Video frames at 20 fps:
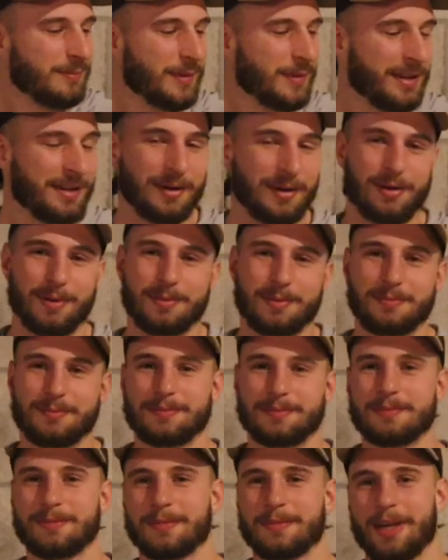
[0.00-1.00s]
So
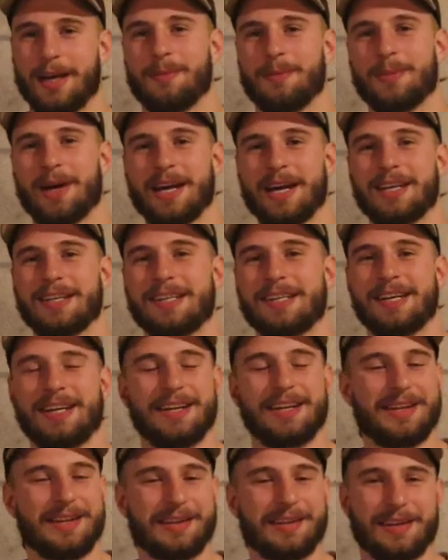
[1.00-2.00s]
yeah, mac and
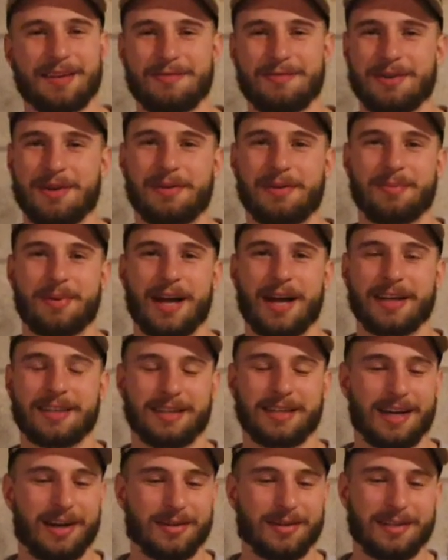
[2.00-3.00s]
cheese, like if you never packed
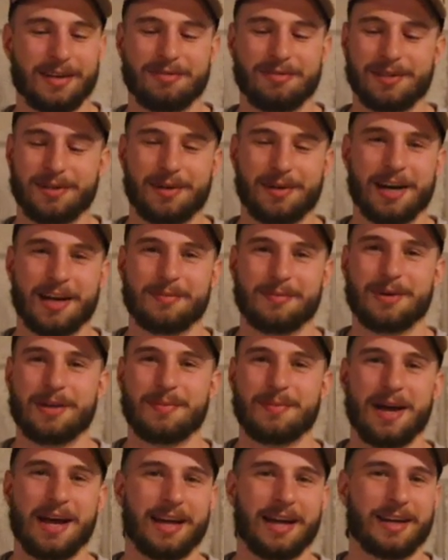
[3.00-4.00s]
it out, definitely
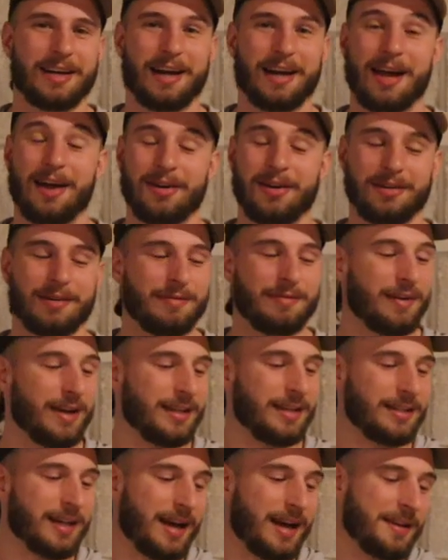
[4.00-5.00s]
recommend packing it out. It's
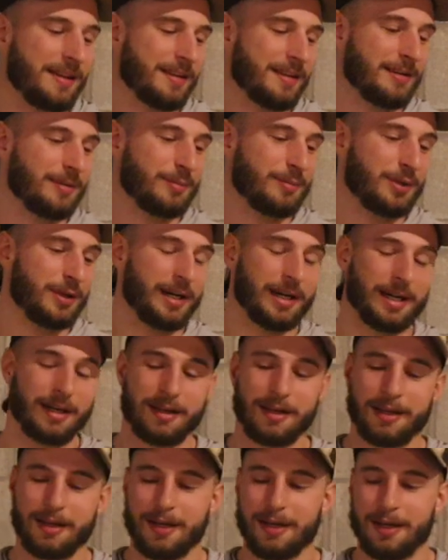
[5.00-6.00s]
fantastic to bring.
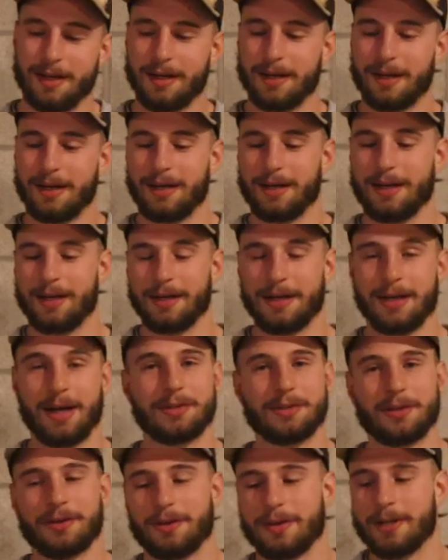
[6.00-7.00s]

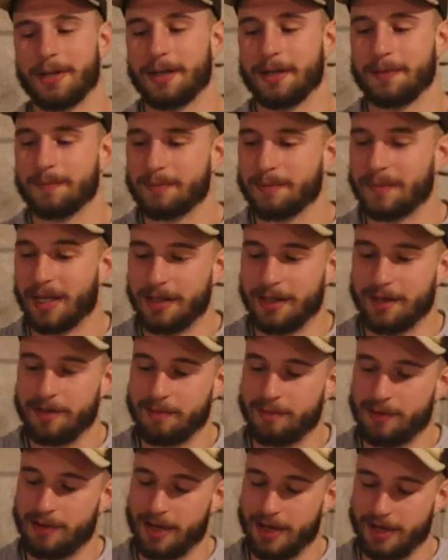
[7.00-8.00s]
Another thing, and
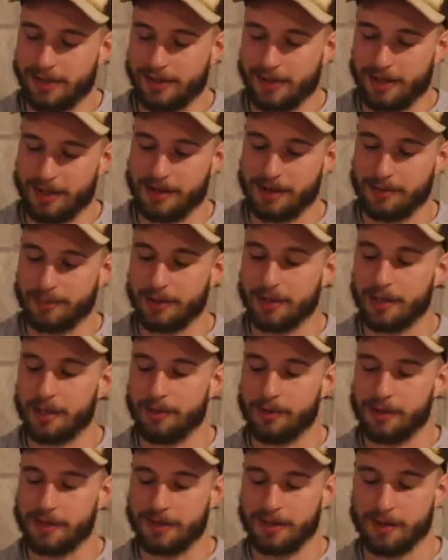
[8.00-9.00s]
this was actually something
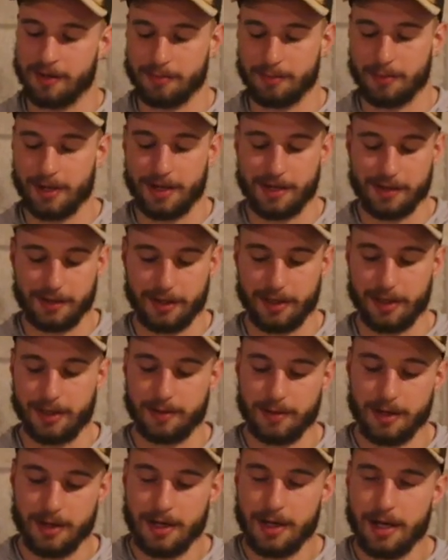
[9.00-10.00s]
that was just recently
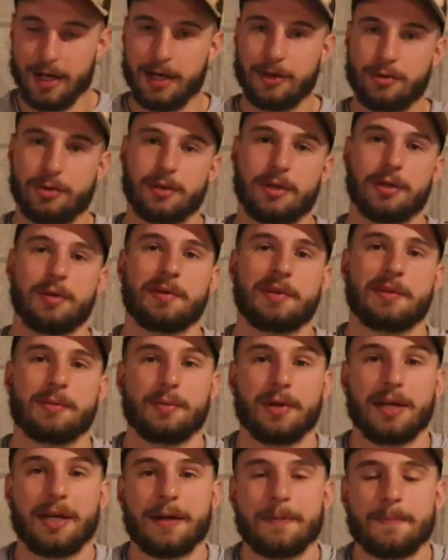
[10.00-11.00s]
introduced to
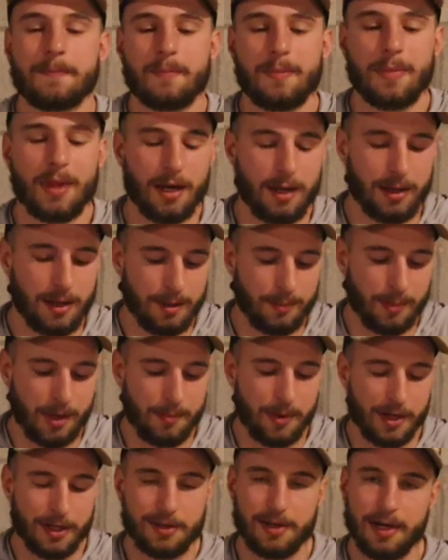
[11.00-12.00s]
me by
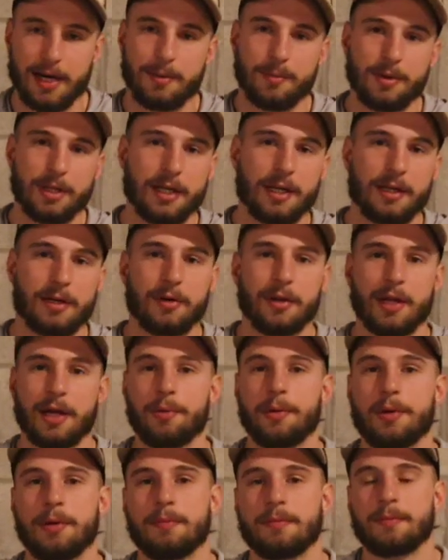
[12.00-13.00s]
my family. You know, they
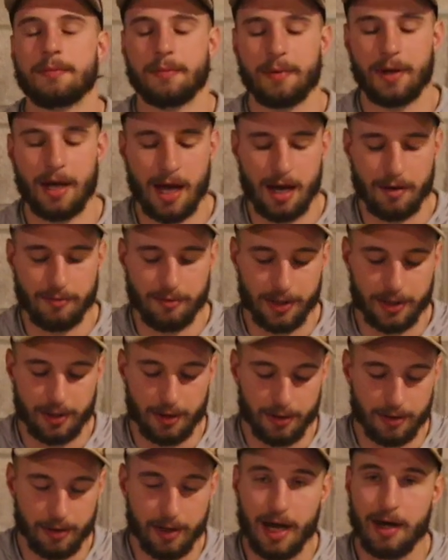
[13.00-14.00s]
would have
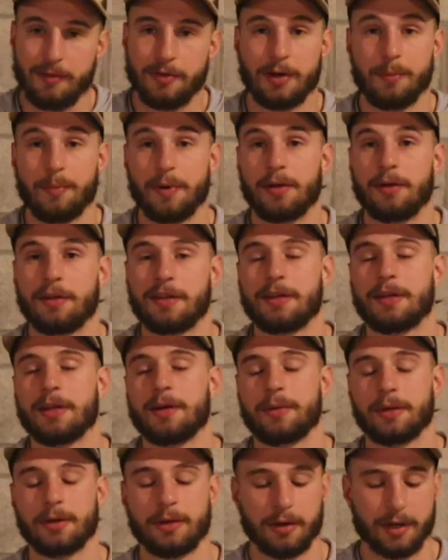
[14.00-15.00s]
their meals that they
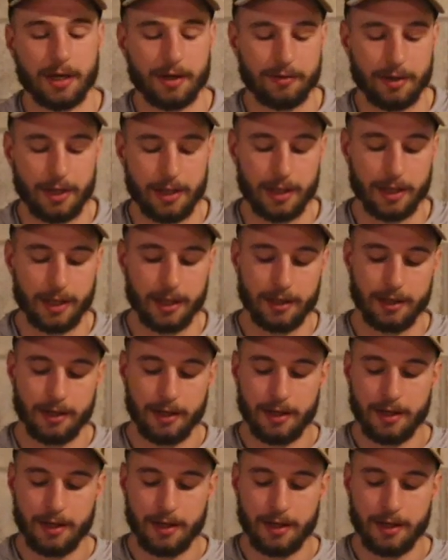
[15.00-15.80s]
would cook every night,